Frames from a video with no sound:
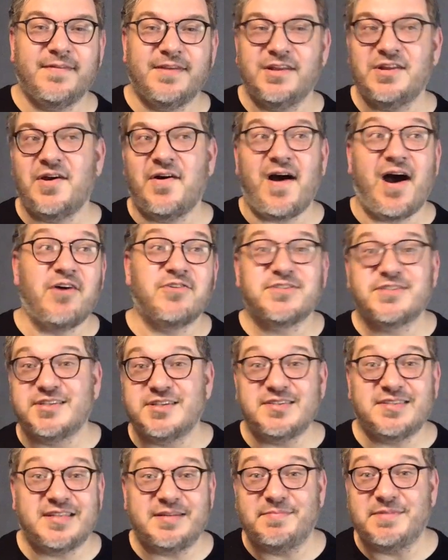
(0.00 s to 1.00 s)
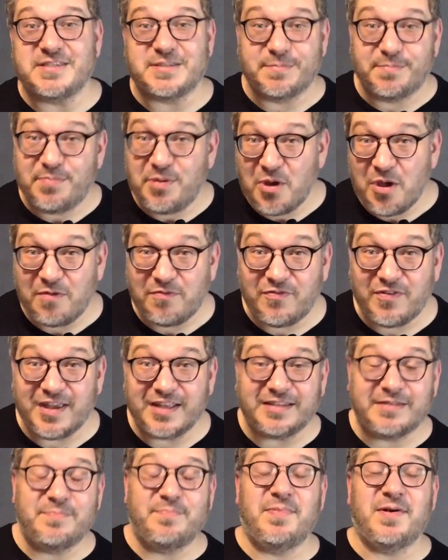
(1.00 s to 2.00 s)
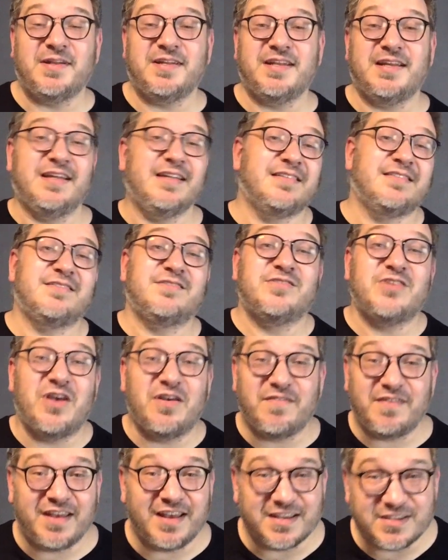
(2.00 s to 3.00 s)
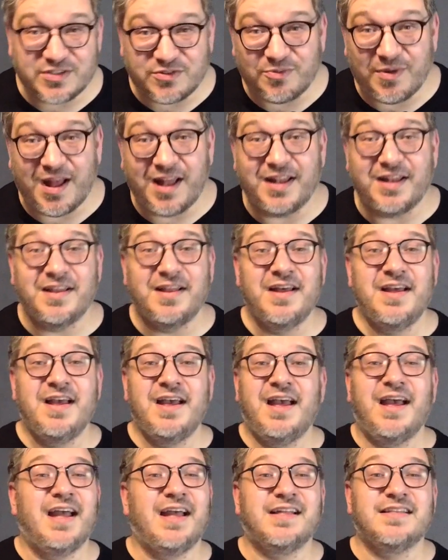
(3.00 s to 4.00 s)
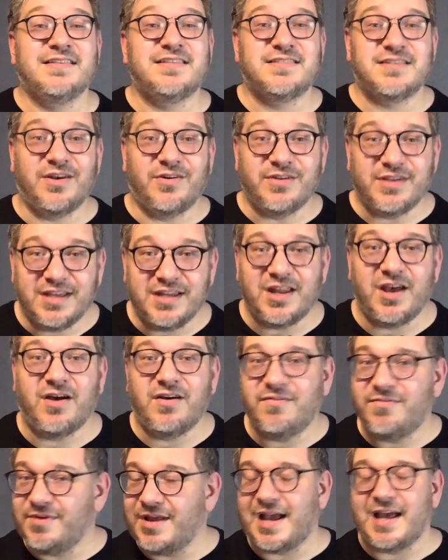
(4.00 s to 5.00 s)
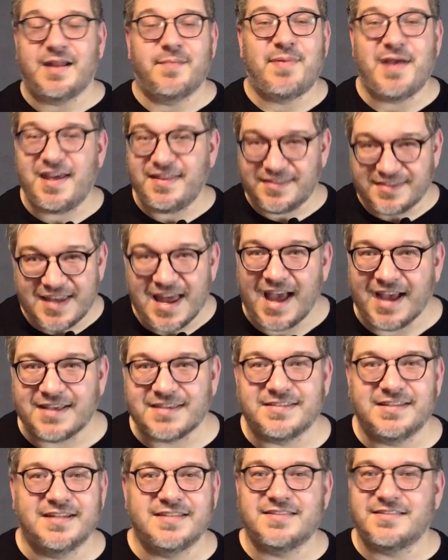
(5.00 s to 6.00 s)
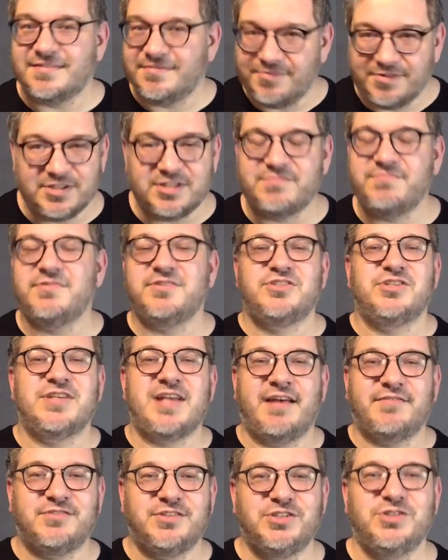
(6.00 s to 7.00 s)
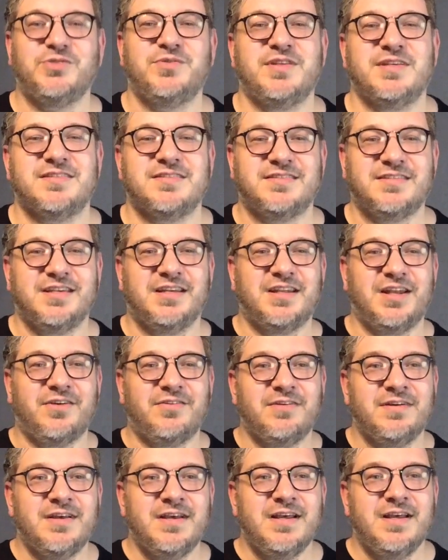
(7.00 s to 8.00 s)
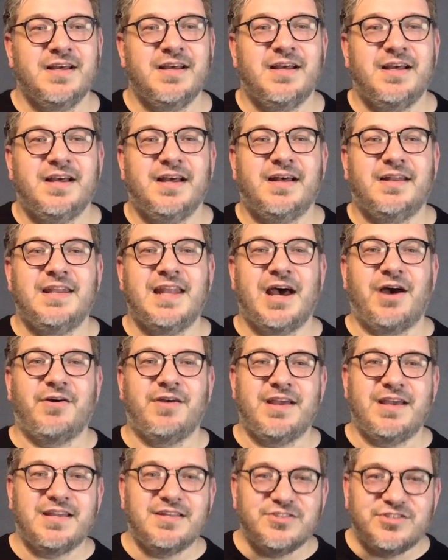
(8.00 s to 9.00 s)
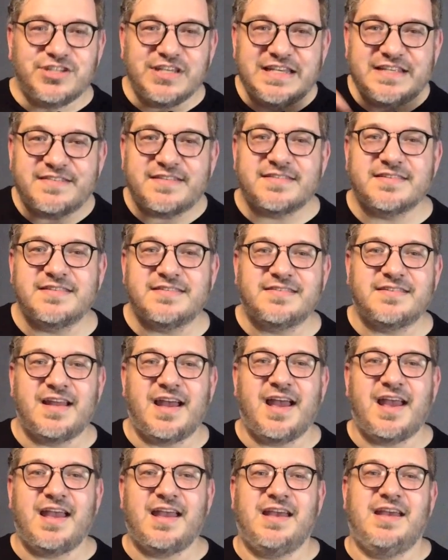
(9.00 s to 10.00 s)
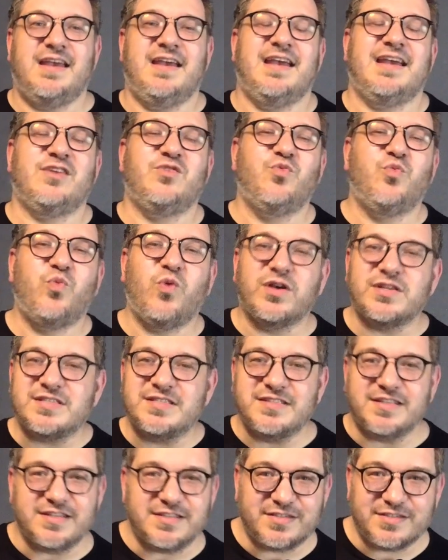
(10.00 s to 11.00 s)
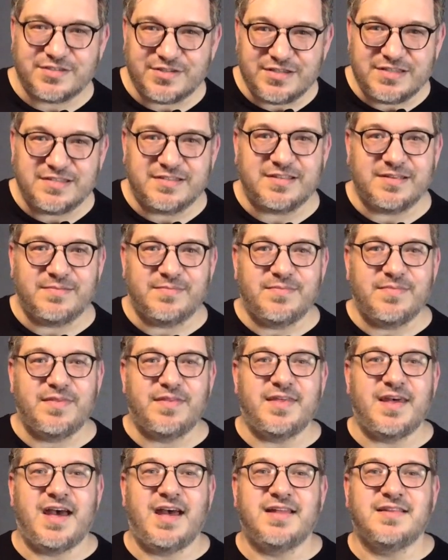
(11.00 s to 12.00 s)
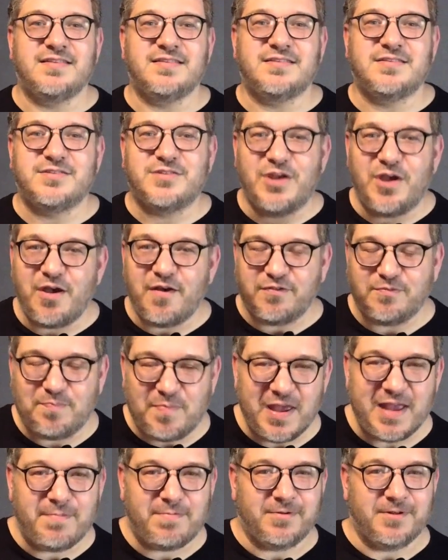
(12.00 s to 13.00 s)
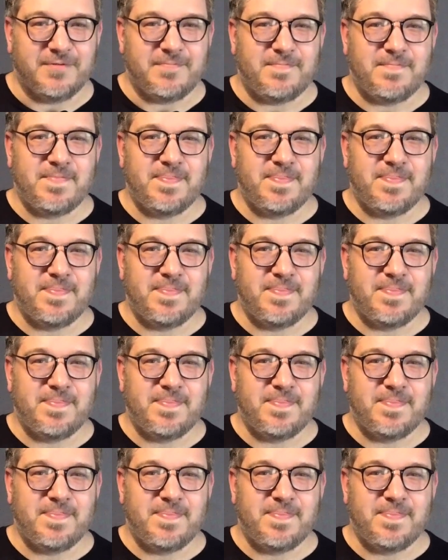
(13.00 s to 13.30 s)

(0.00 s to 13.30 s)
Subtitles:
you know, our system isn't perfect, but it's serving us well. And so, you know, we got to pay the tax. We just have to do this, you know. Now, in Jesus's day, it wasn't a system that served people.